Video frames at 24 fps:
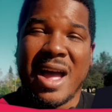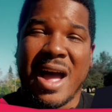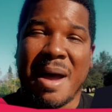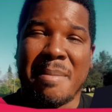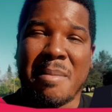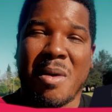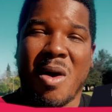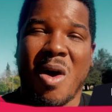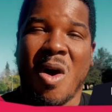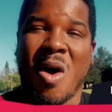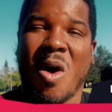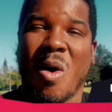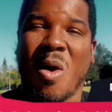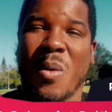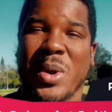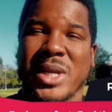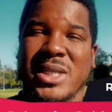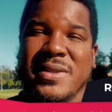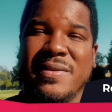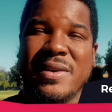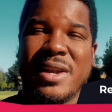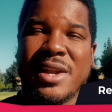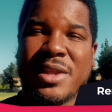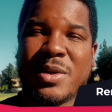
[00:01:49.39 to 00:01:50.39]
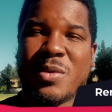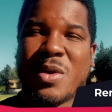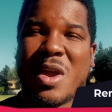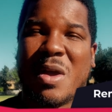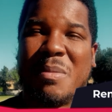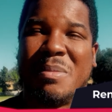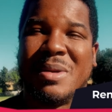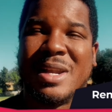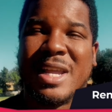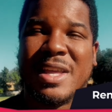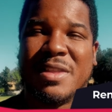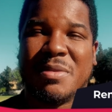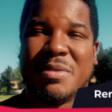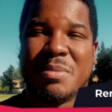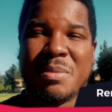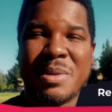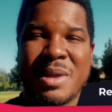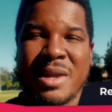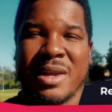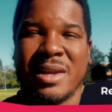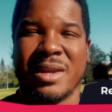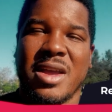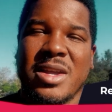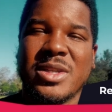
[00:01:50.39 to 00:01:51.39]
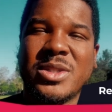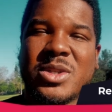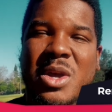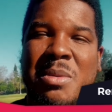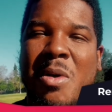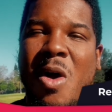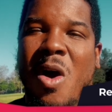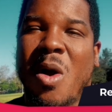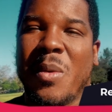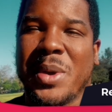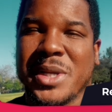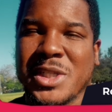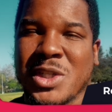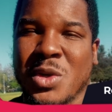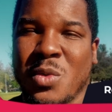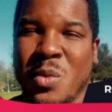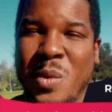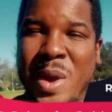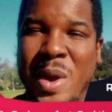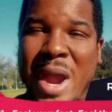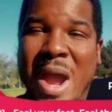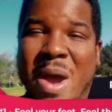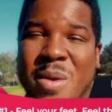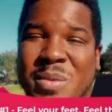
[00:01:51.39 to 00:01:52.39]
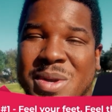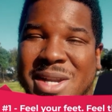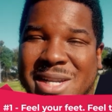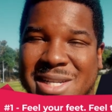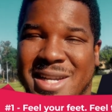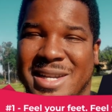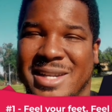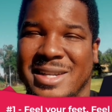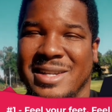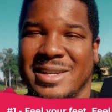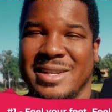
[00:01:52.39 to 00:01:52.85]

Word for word: I'm always feeling the ground beneath me. So I'm always grounded